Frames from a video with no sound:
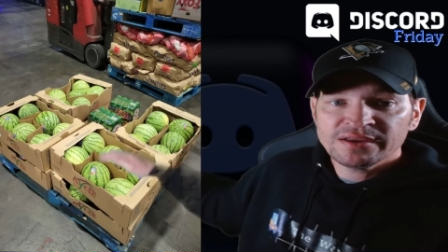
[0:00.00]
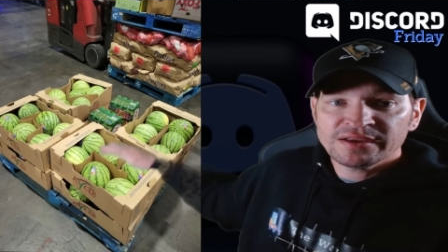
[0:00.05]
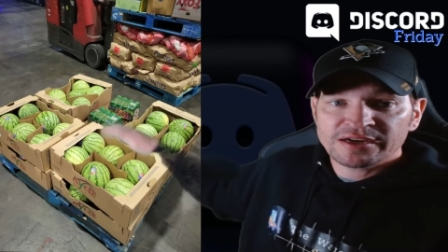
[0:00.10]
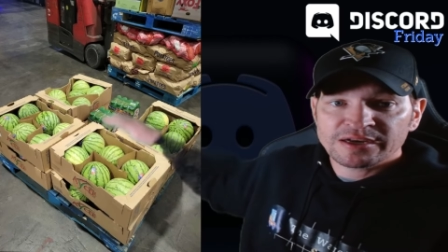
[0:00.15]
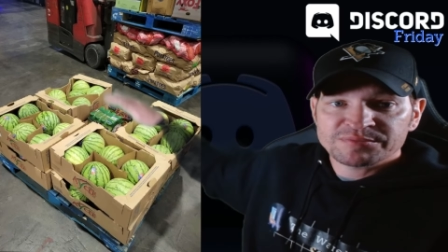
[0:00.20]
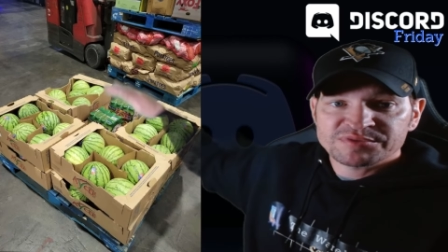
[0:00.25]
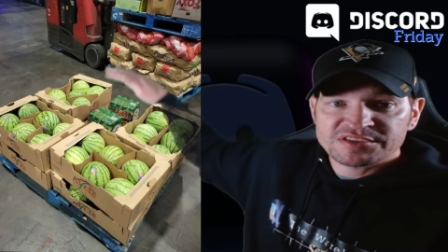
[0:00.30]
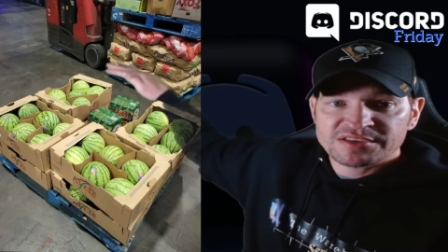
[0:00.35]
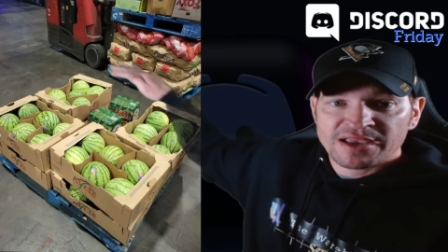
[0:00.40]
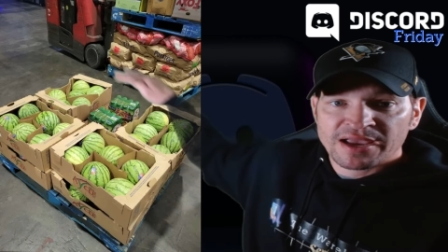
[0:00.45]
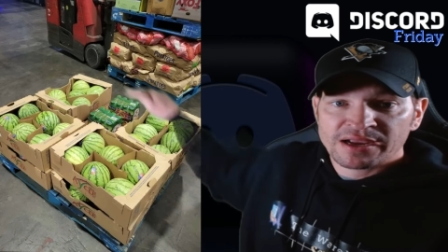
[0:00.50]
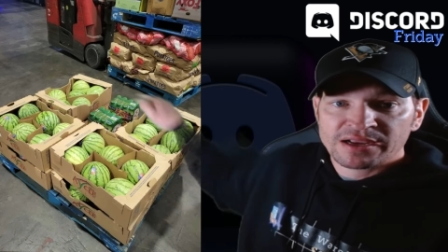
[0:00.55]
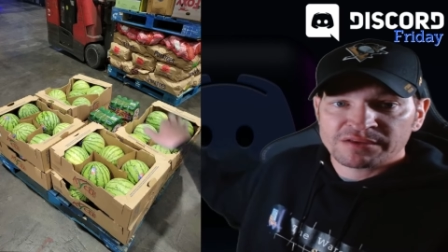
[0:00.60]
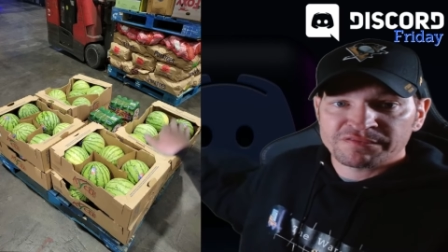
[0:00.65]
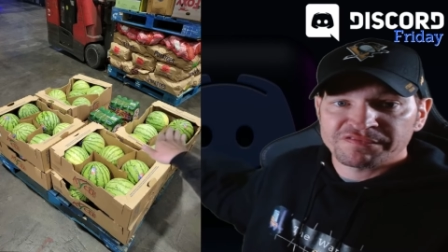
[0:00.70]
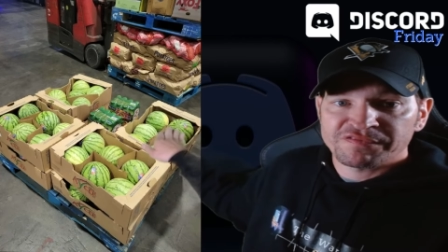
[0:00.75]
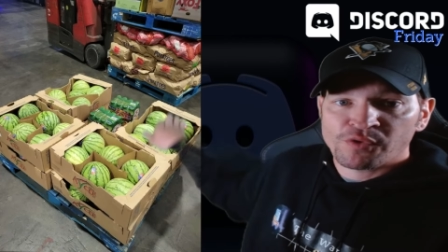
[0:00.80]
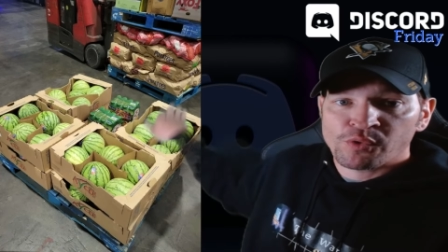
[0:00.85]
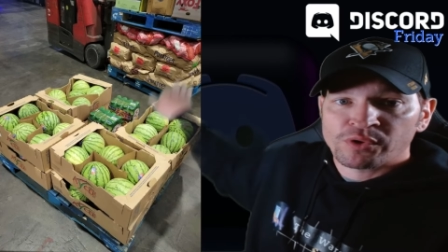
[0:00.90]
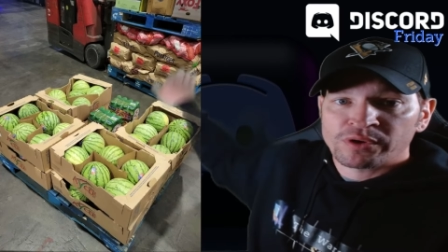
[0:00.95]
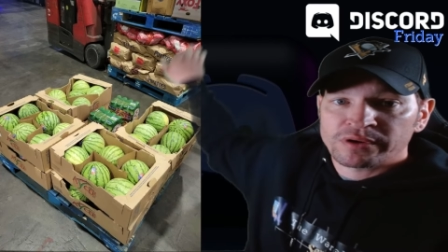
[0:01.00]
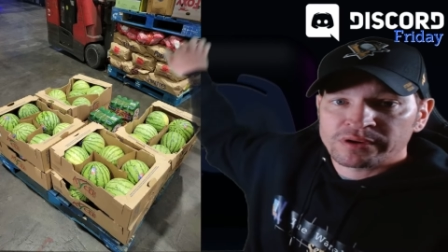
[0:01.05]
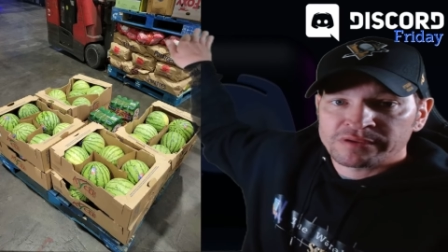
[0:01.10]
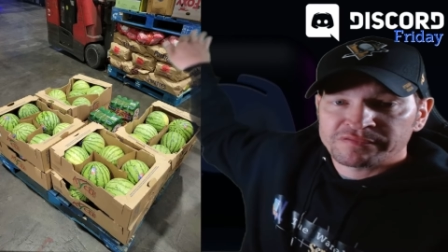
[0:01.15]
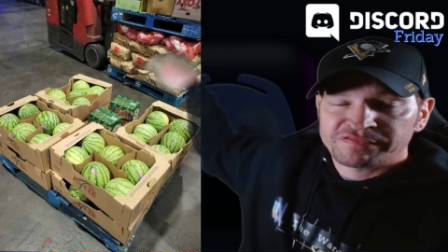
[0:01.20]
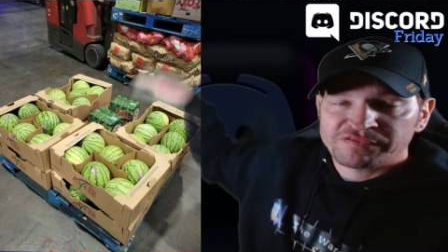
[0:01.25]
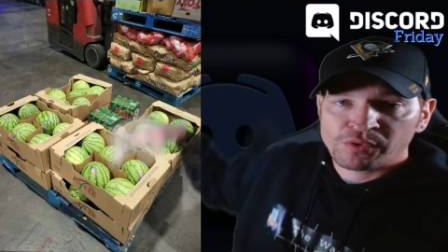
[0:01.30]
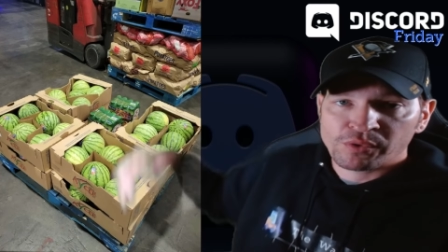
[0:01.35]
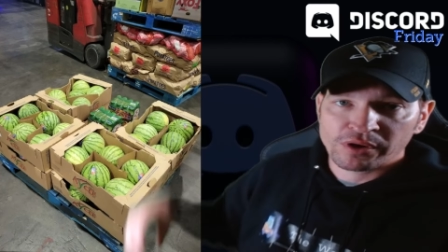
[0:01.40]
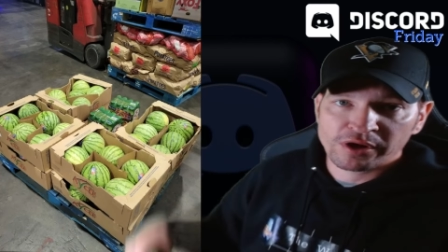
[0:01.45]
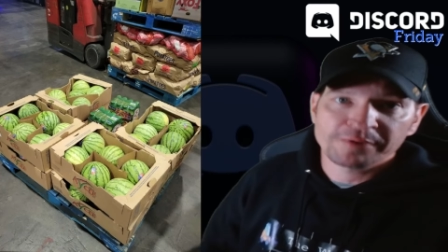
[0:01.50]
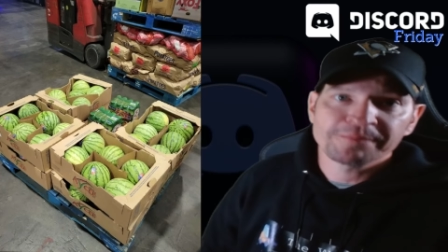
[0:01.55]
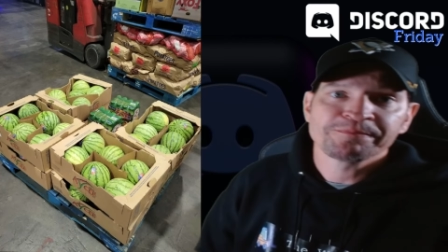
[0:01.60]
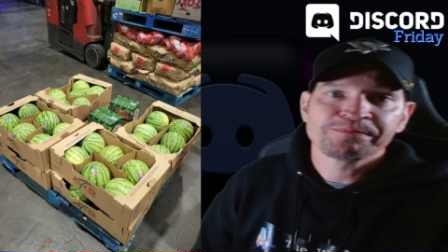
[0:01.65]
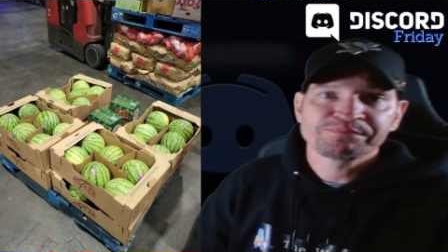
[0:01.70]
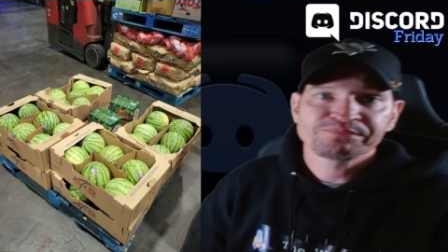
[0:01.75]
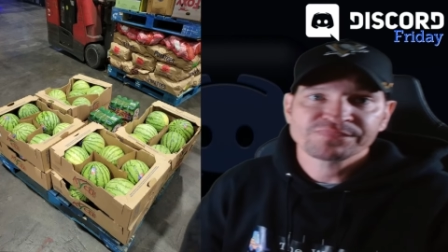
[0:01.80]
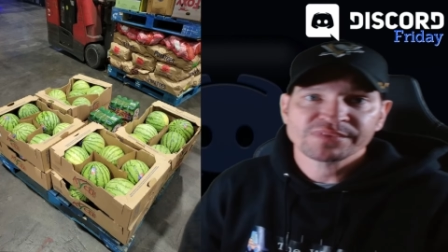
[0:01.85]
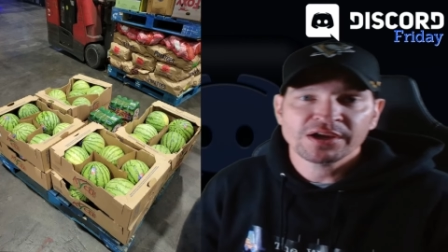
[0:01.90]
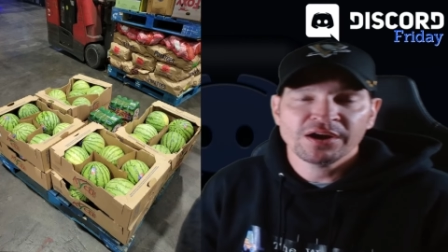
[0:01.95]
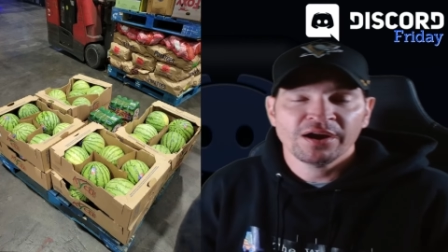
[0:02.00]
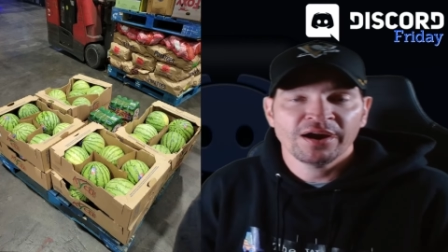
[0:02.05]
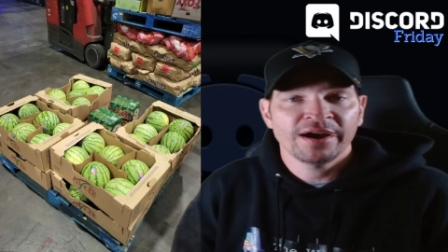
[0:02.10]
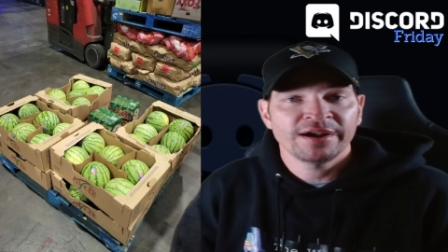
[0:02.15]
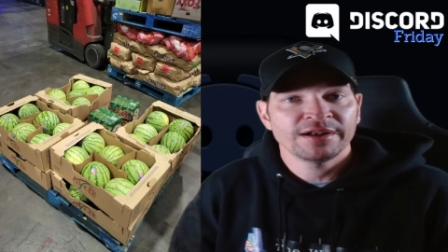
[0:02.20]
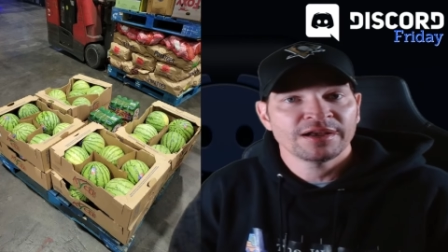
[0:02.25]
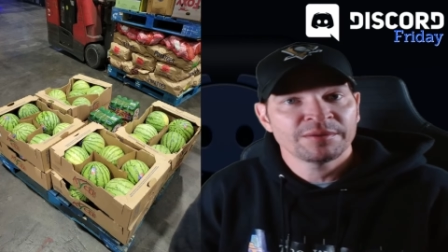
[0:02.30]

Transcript: I'm stacking four and four all right,